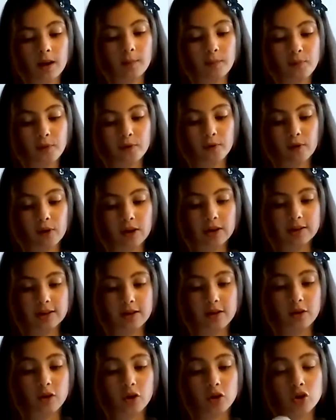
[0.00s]
I
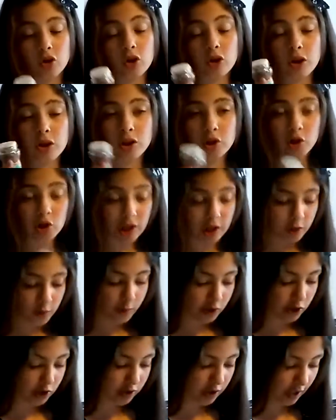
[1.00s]
improvised and got chocolate
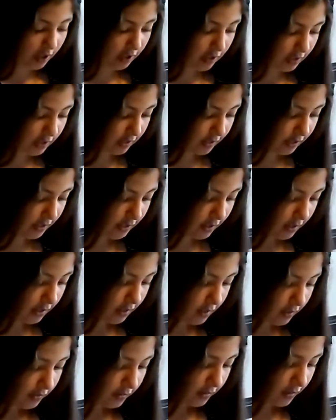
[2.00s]
strands, which is technically